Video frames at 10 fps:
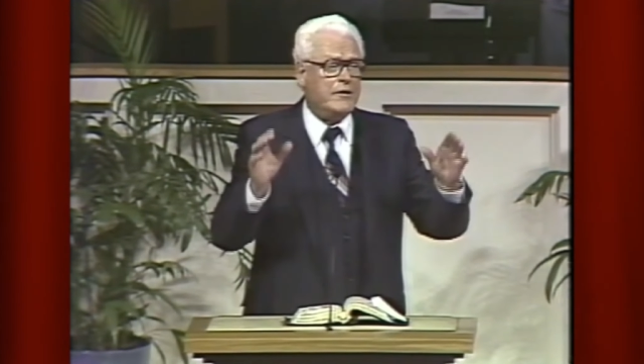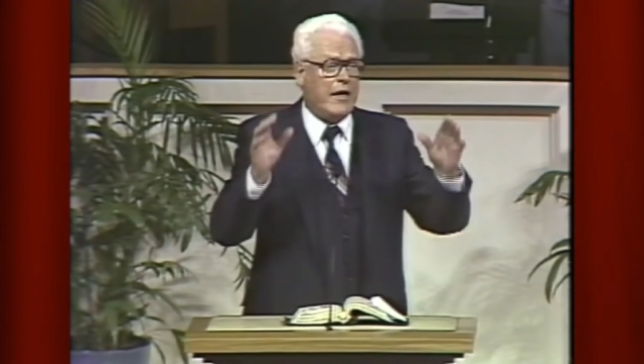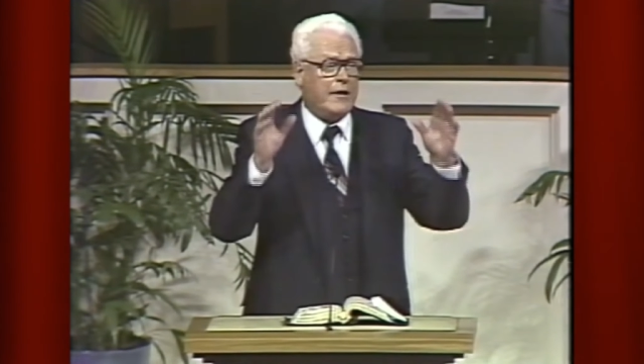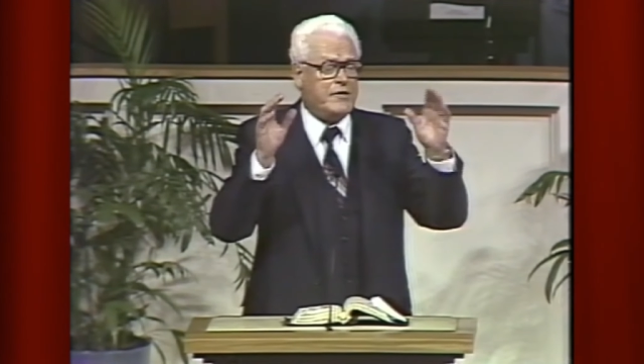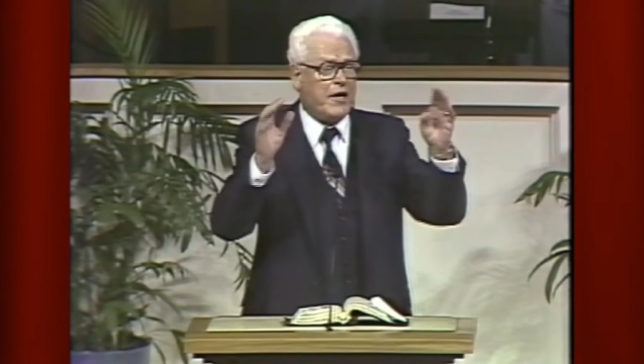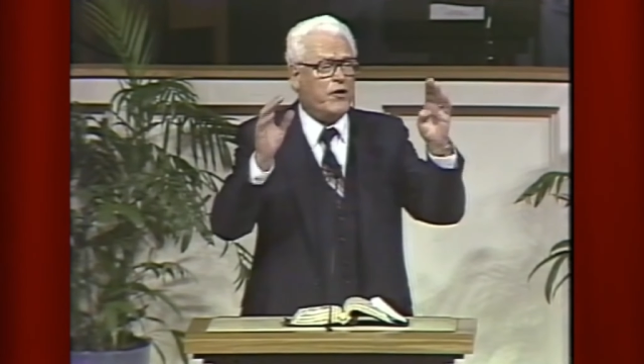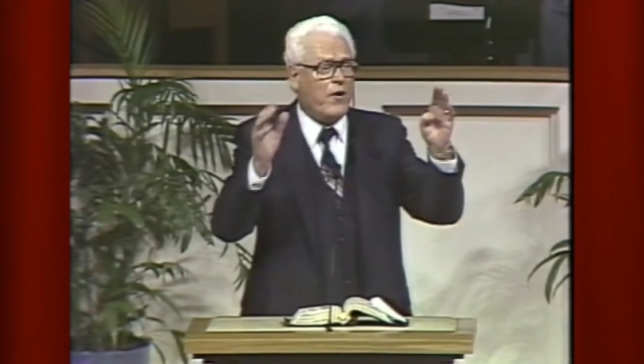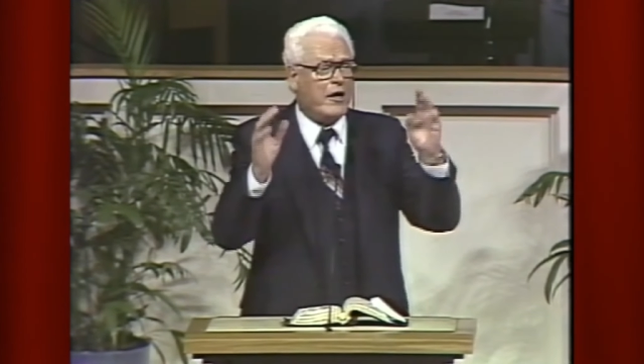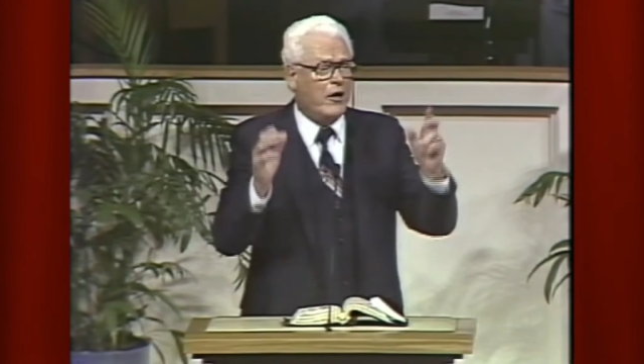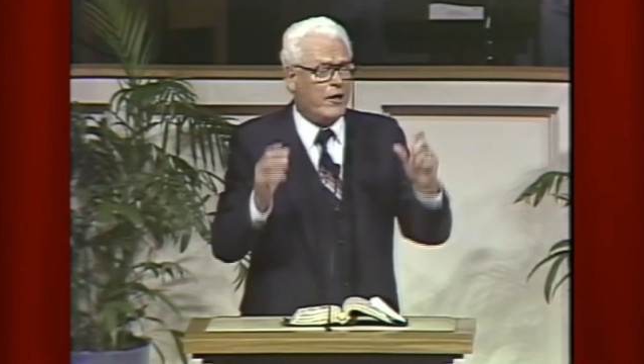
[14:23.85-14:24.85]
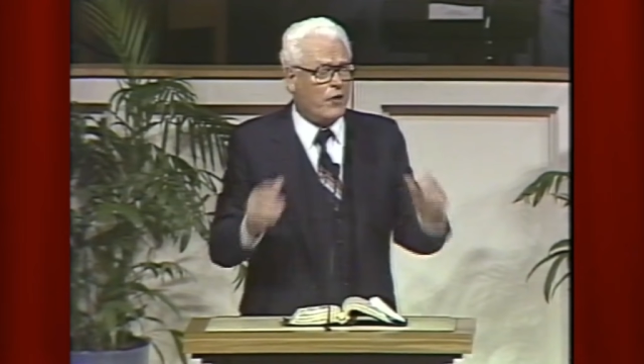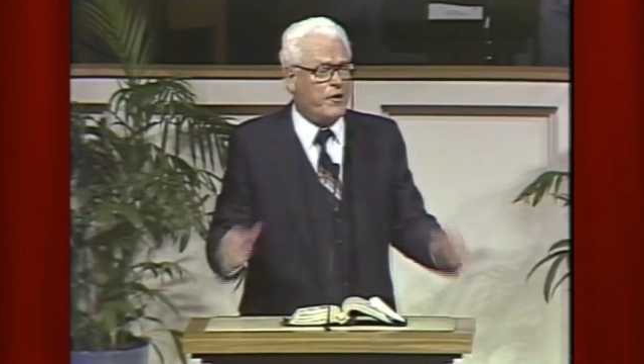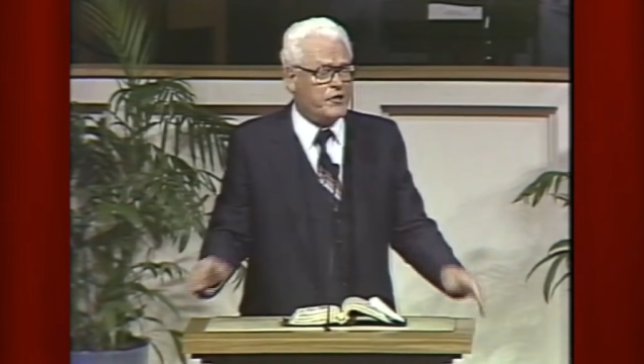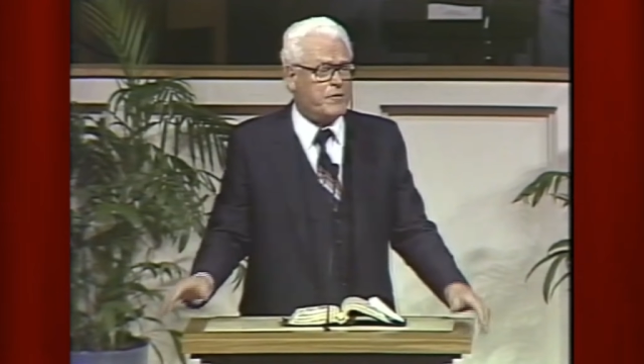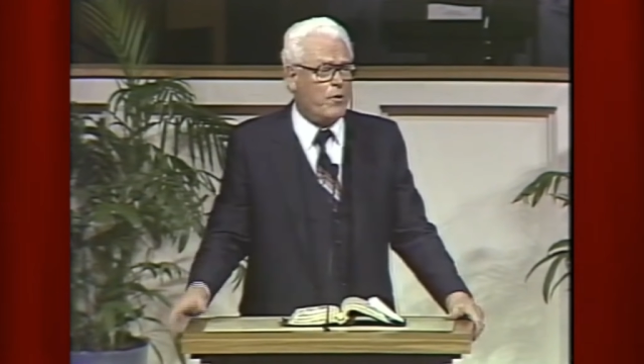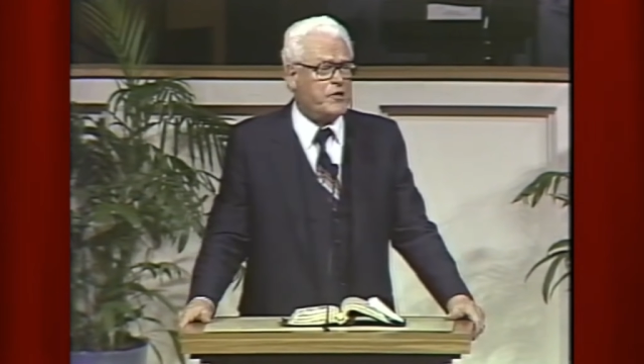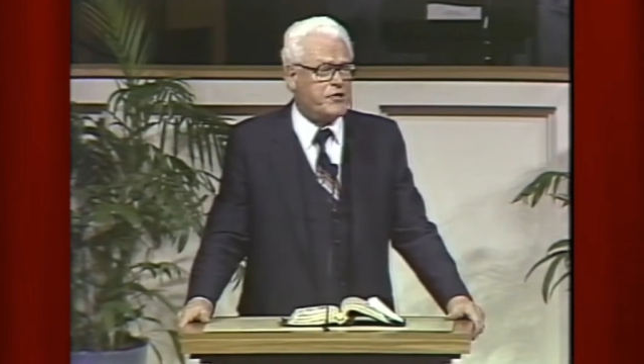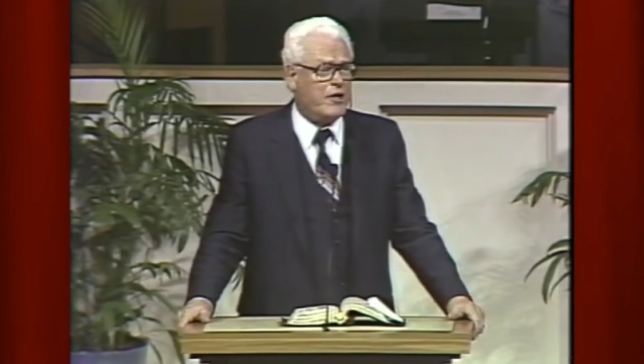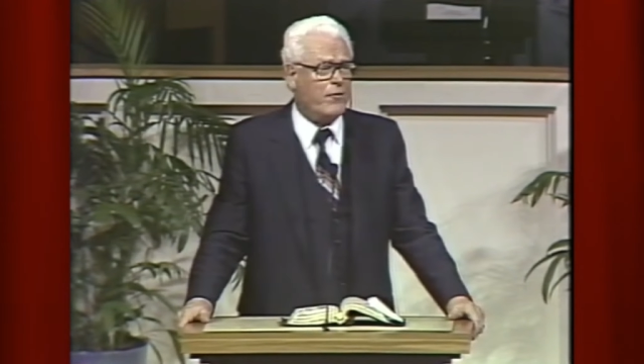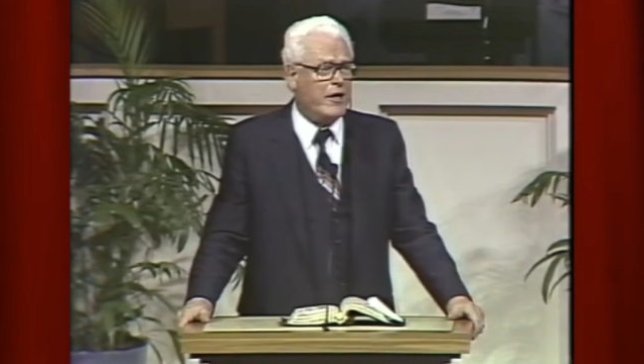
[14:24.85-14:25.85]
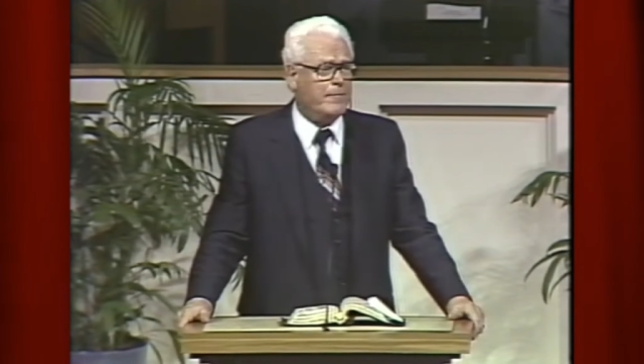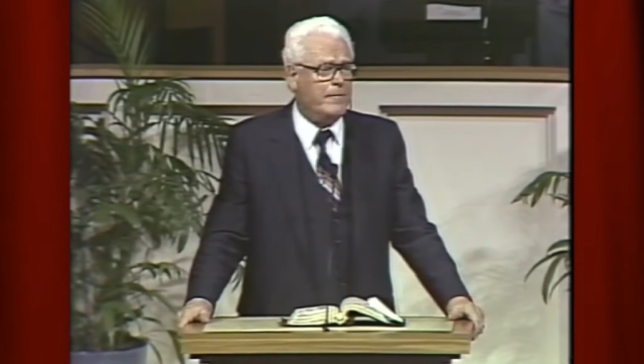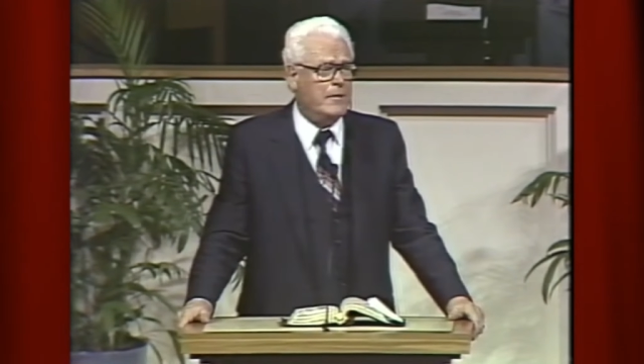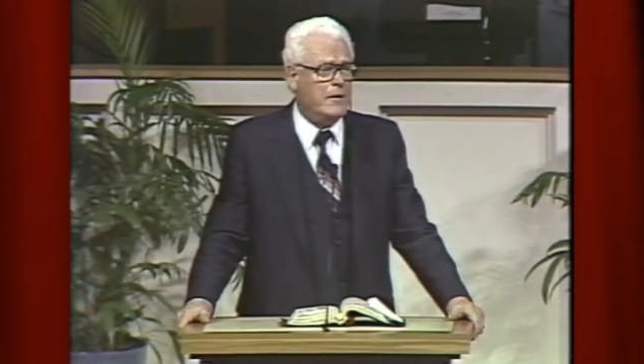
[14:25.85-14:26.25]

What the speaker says: to take a drink of liquor and to smoke a cigarette.